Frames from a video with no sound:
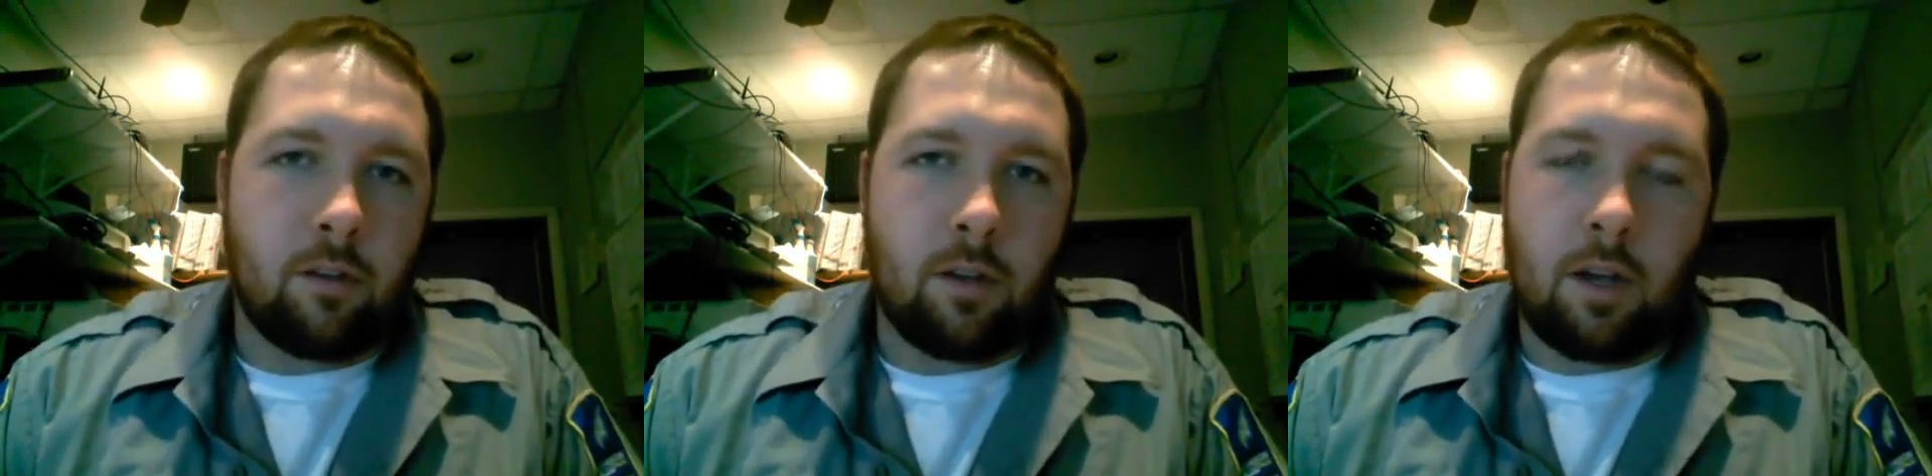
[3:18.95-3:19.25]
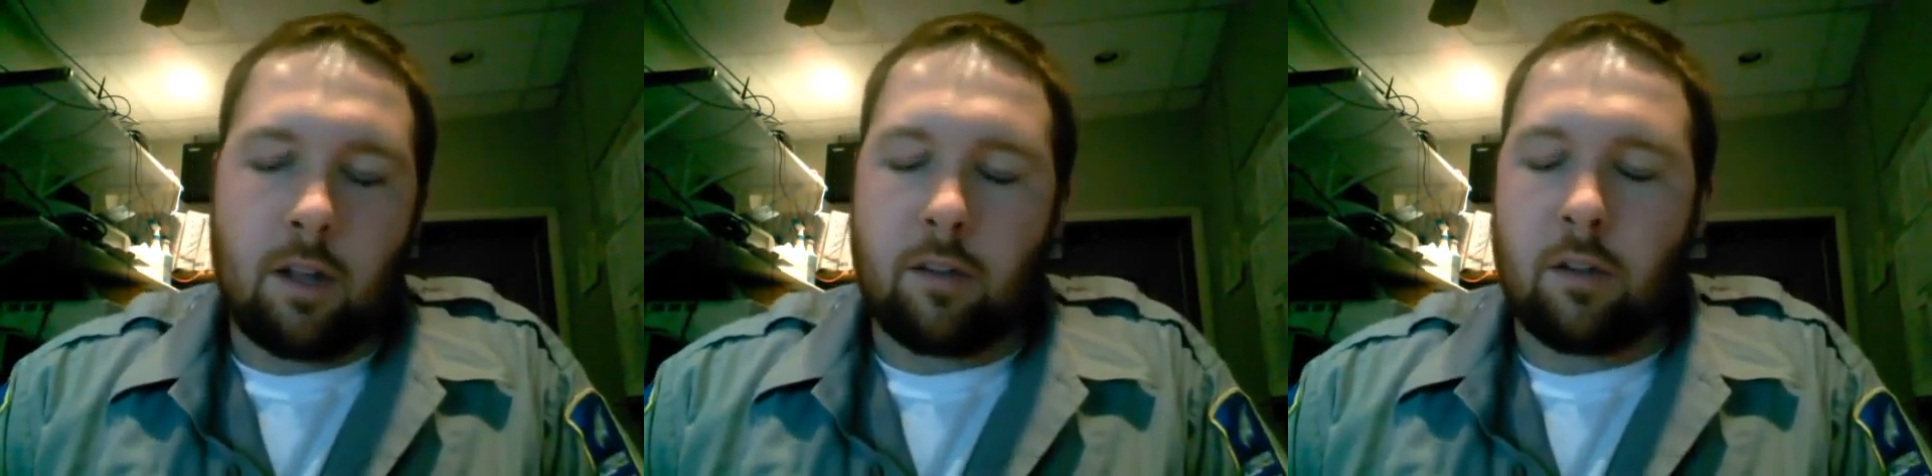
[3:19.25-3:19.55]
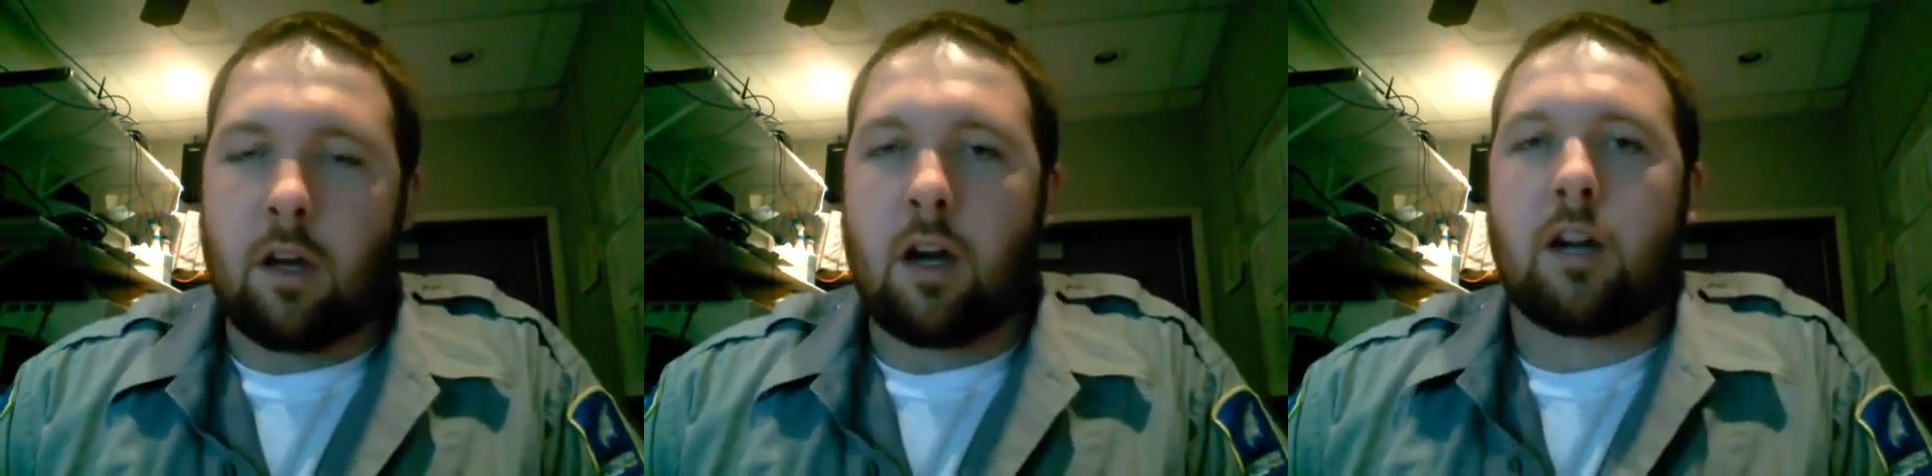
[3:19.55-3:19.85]
Okay, it's a
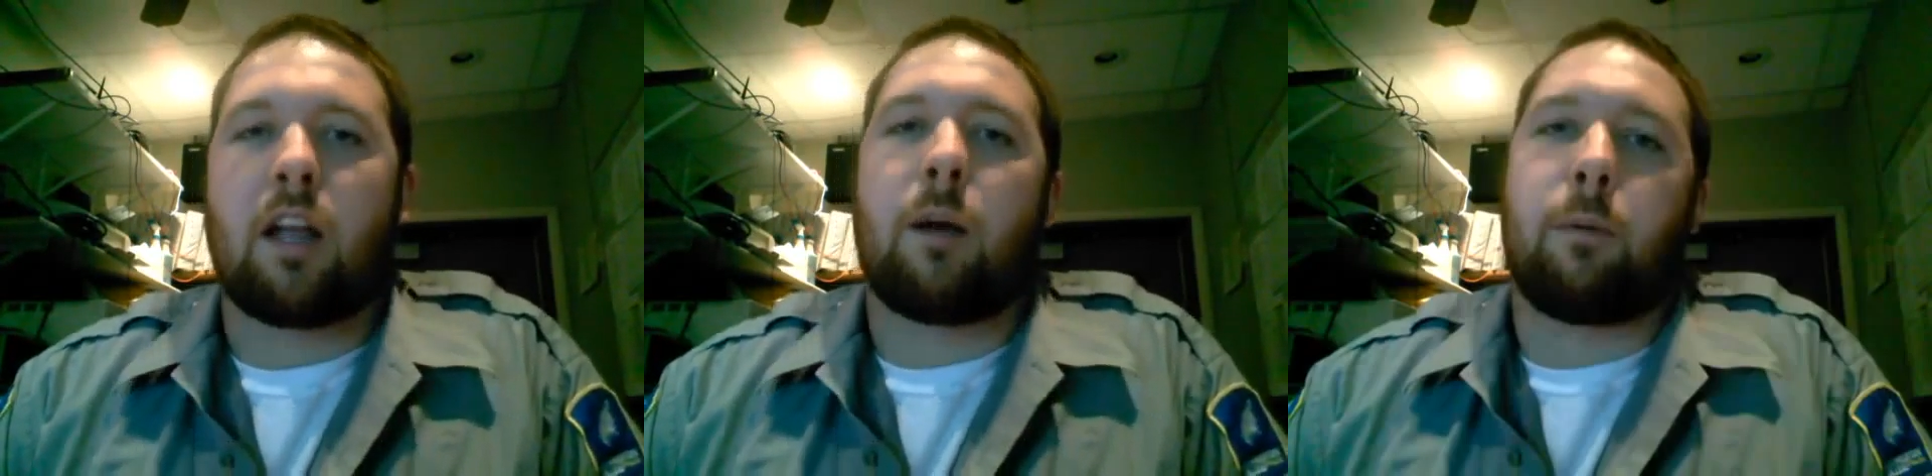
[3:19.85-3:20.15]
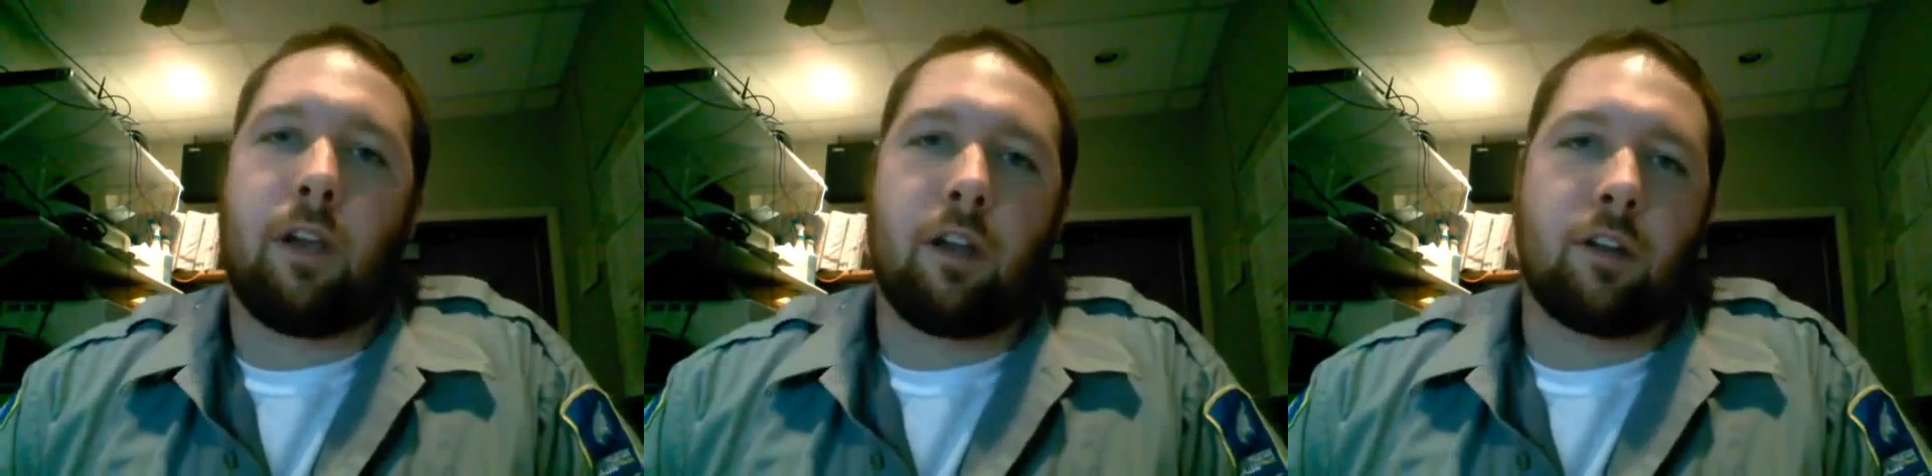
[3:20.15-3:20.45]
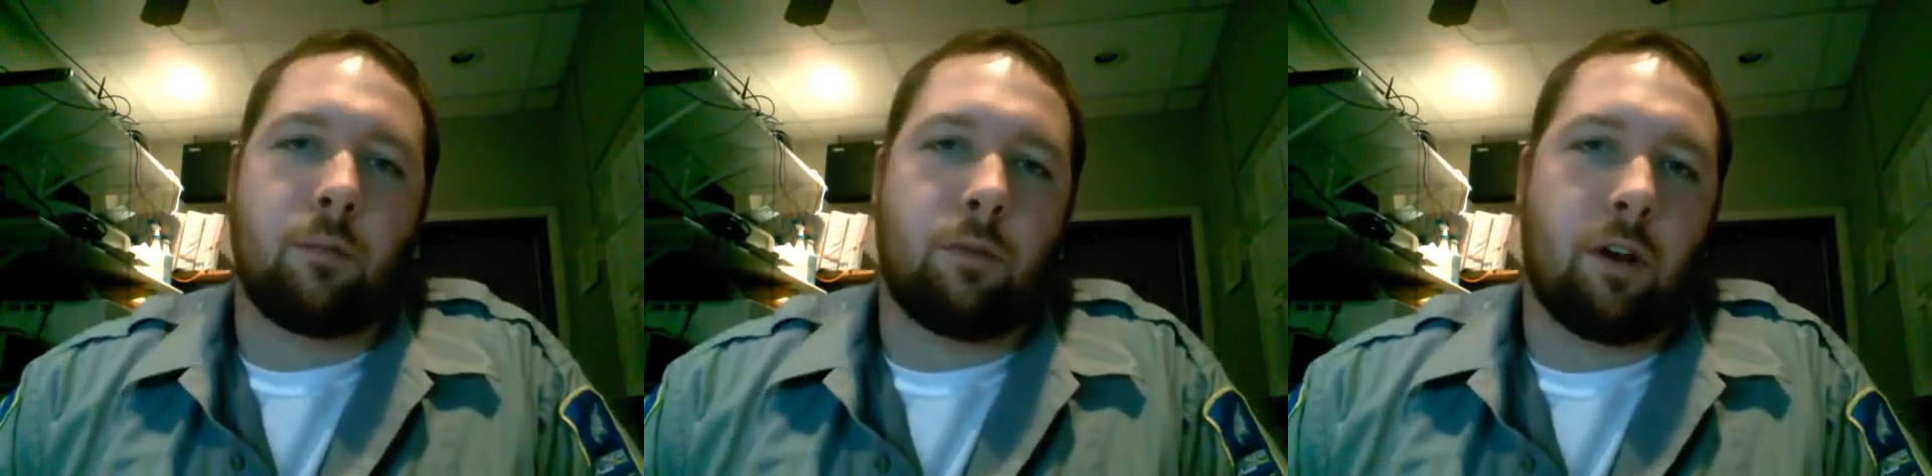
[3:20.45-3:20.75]
long
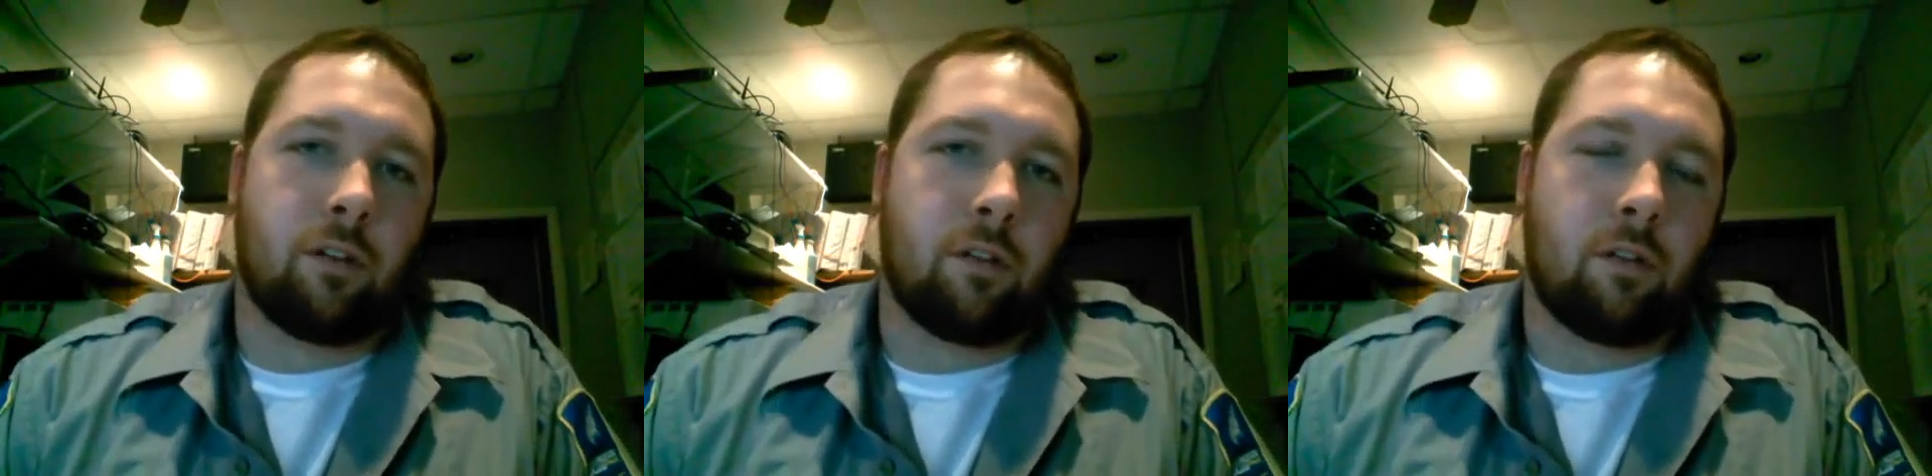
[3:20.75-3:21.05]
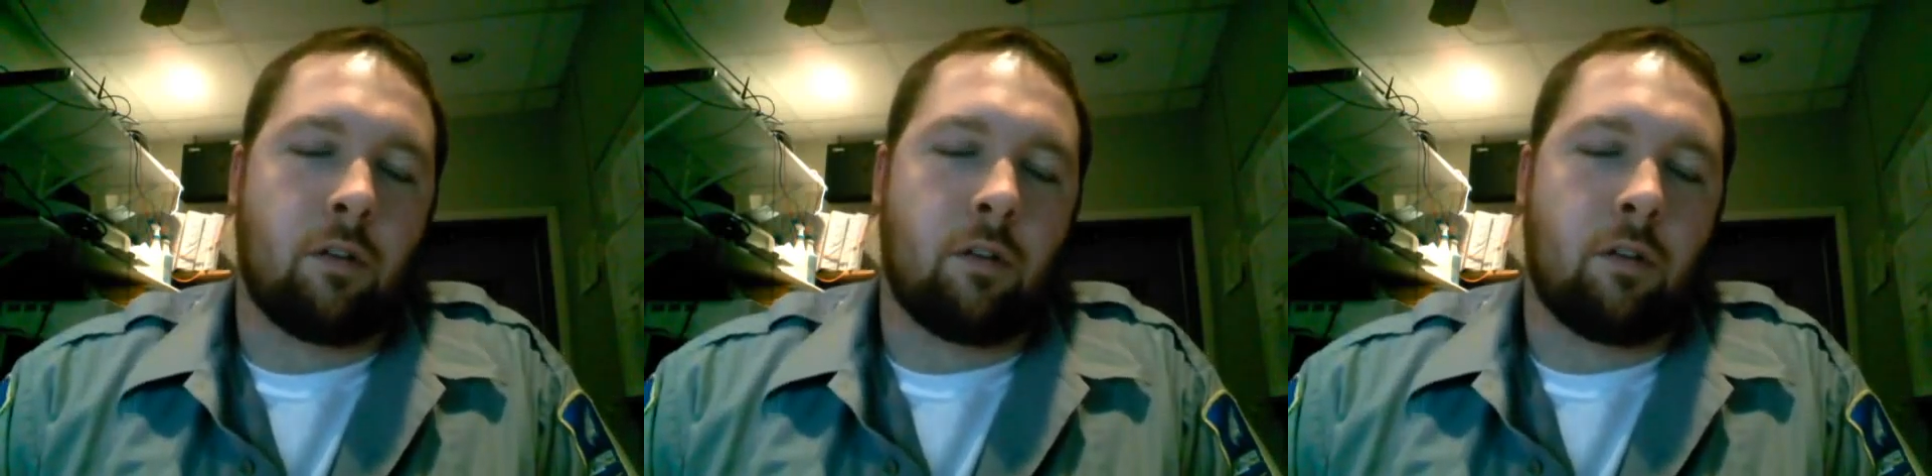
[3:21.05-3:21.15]
application process.